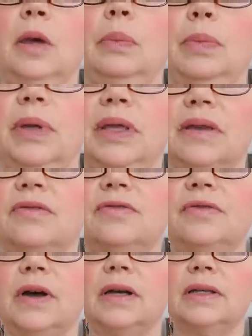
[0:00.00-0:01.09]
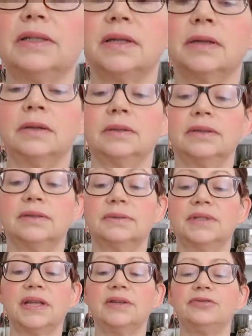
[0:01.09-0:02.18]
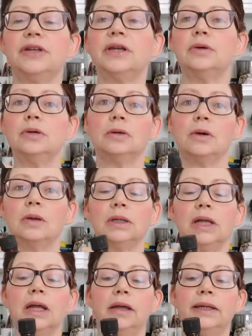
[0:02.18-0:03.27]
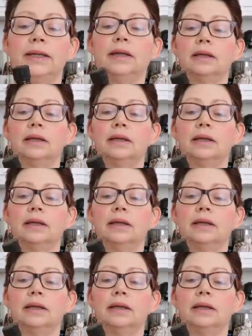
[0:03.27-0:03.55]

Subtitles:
but you can find tea tree oil online.